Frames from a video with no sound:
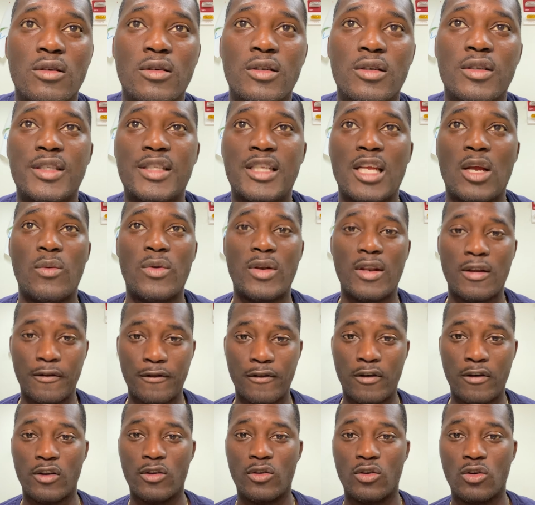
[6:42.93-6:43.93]
stay with them
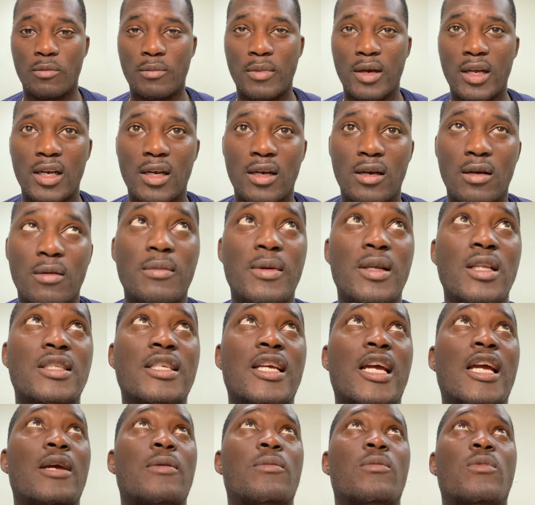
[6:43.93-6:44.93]
for a little bit in the
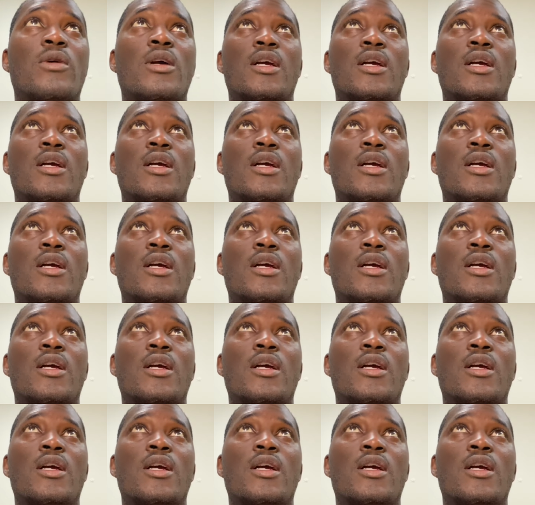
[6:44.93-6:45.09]
meantime